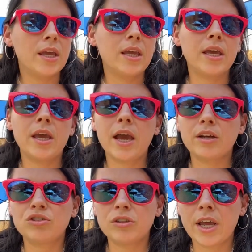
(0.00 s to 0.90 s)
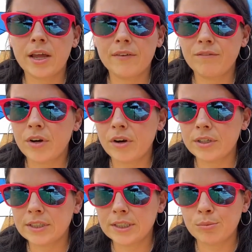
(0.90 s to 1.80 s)
He actually had a
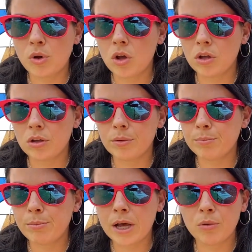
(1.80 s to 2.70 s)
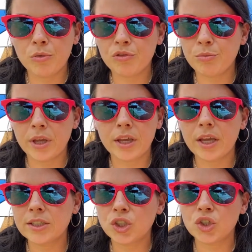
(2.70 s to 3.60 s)
very small bowel movement
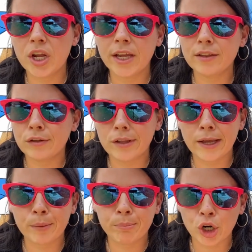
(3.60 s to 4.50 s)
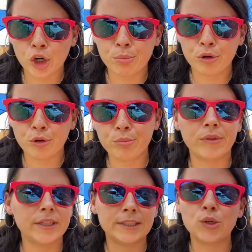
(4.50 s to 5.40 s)
yesterday, looked like a bird poop.
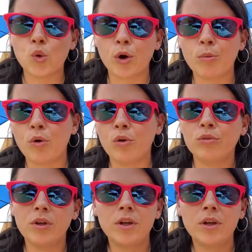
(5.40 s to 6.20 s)
That's normal.